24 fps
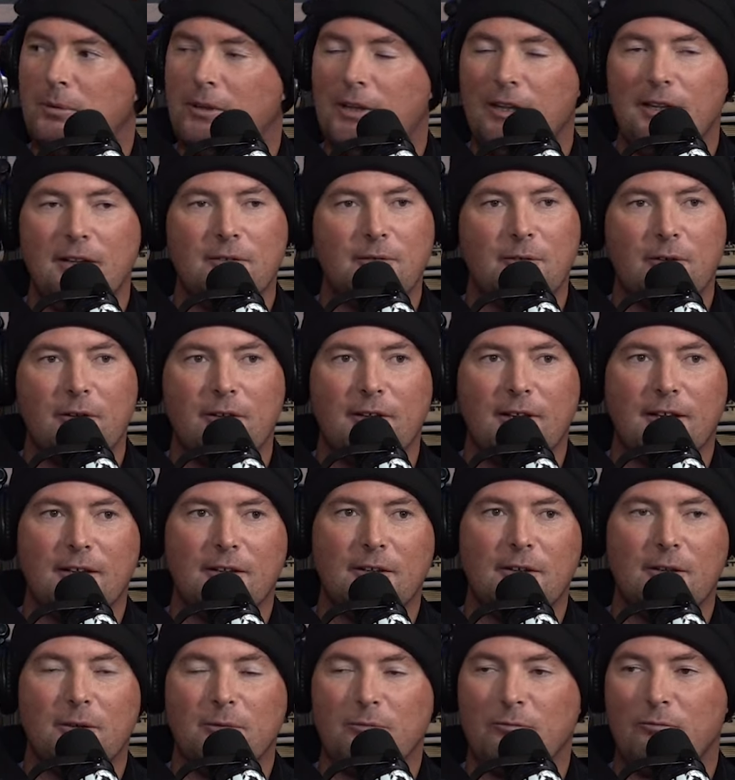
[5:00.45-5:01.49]
But then you've got
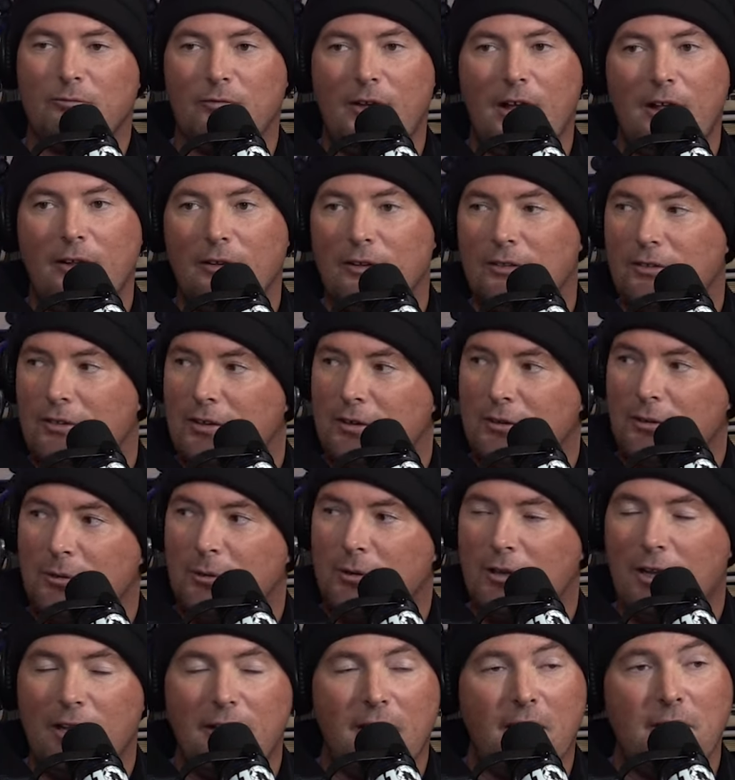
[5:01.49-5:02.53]
like, Val can still
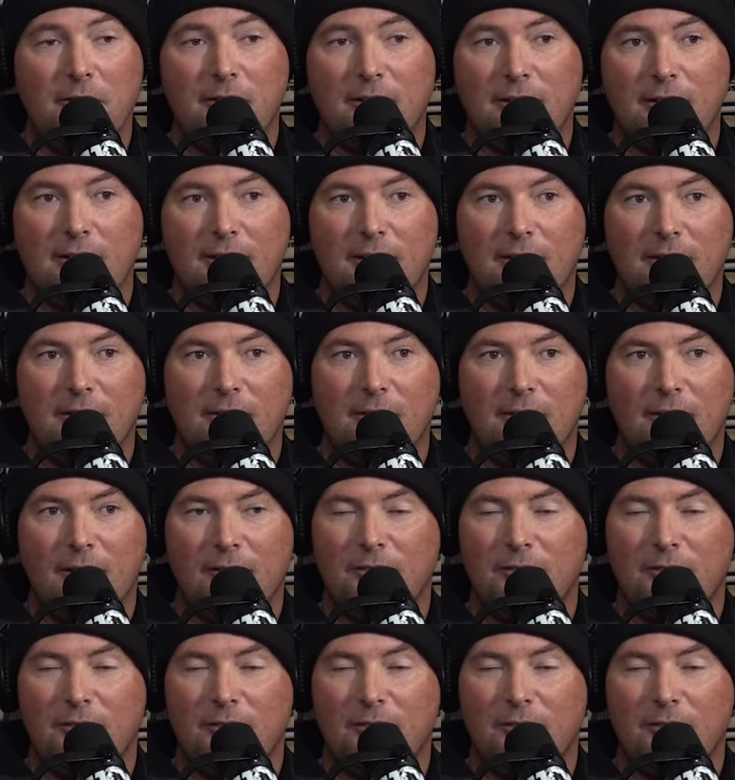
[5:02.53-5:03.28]
do a 900 in there.